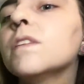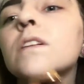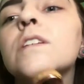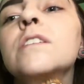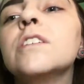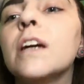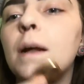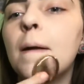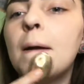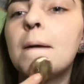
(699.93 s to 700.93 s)
I'm just going to try
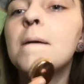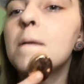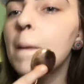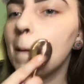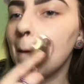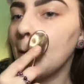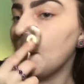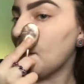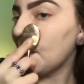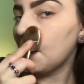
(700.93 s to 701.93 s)
to
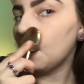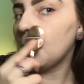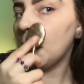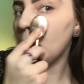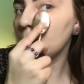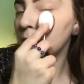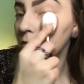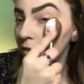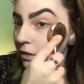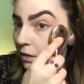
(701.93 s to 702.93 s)
pat
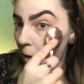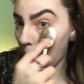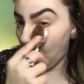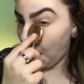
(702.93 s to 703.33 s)
over